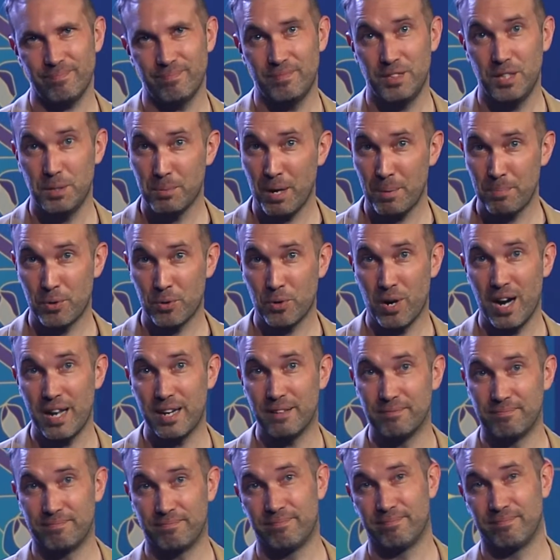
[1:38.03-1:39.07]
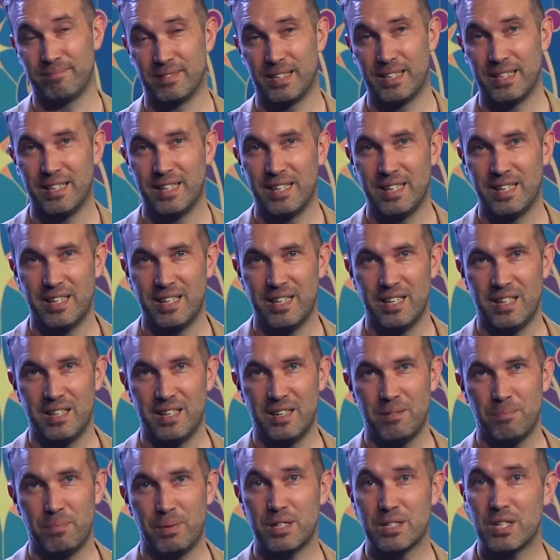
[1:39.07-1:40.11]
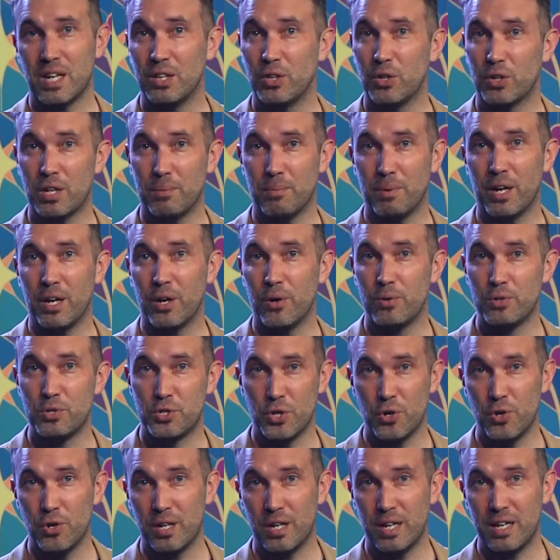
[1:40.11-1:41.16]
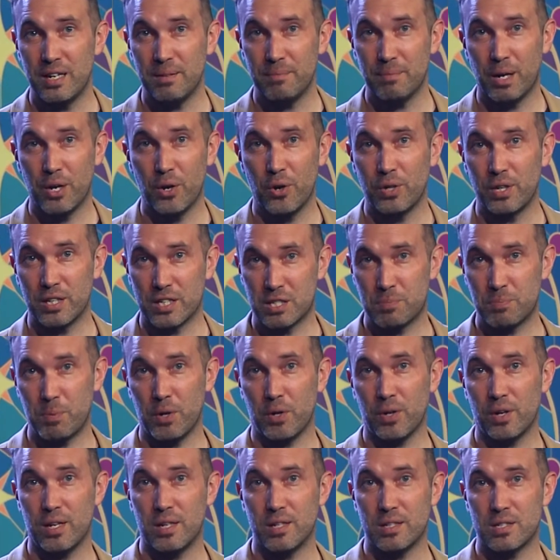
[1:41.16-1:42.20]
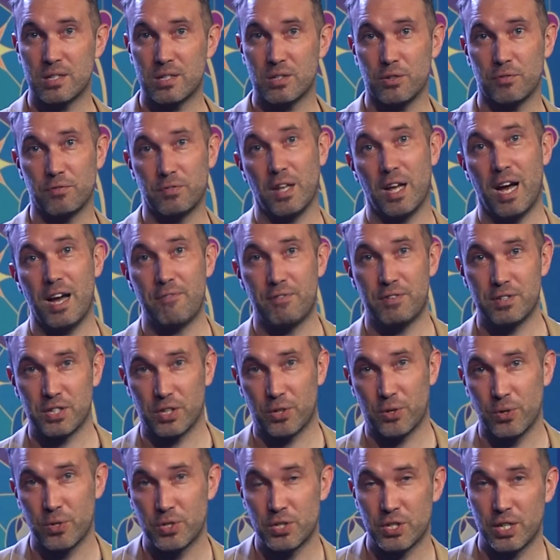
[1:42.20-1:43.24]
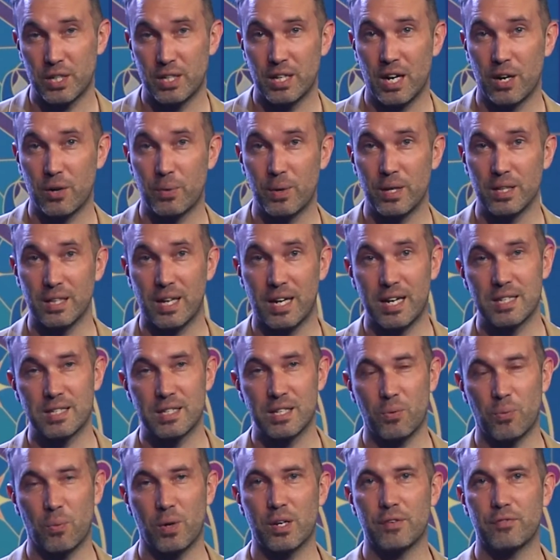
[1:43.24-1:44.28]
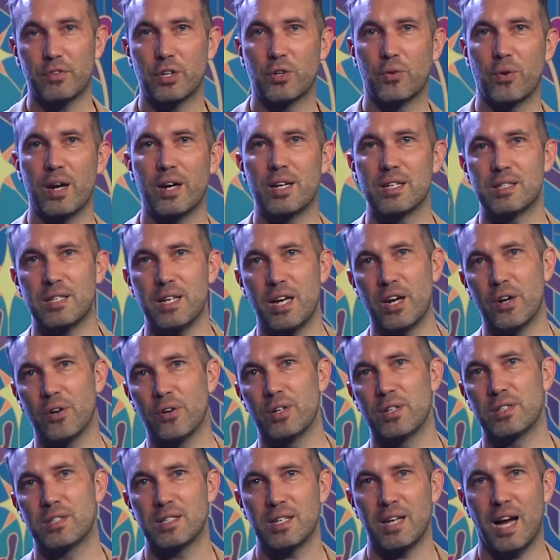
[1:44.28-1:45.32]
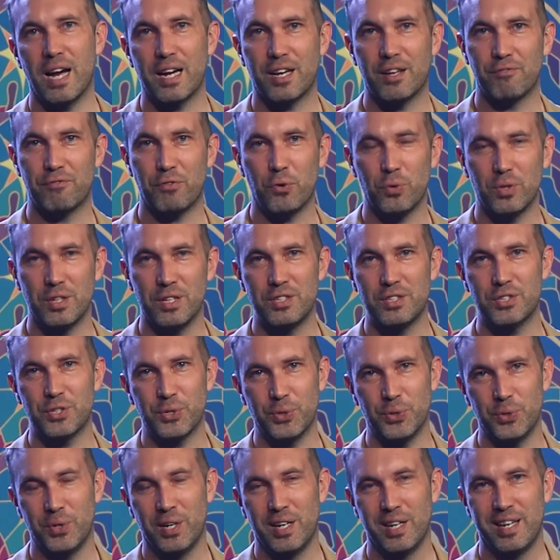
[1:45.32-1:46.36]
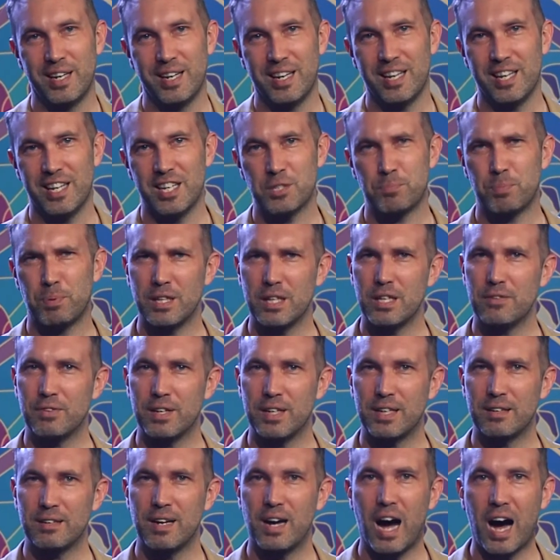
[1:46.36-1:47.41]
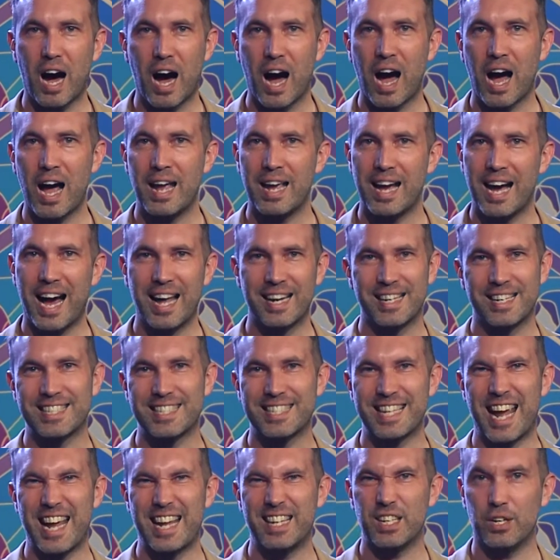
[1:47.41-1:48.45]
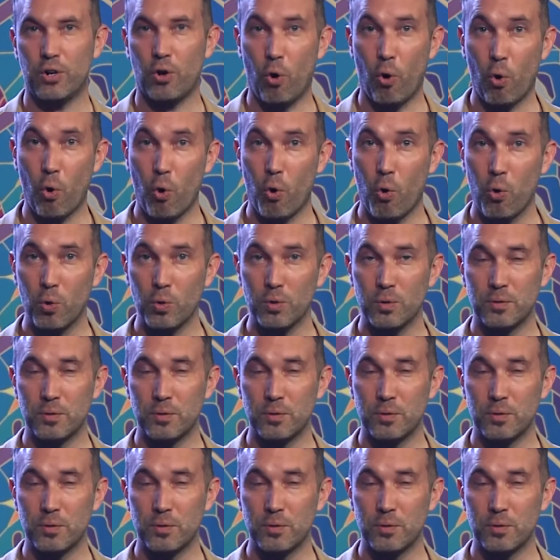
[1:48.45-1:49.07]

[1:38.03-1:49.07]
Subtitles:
You might be right. But as I look at my own journey, my own experience of life as a Christian, I realize that one of the greatest errors I can fall into is believing I understand it all.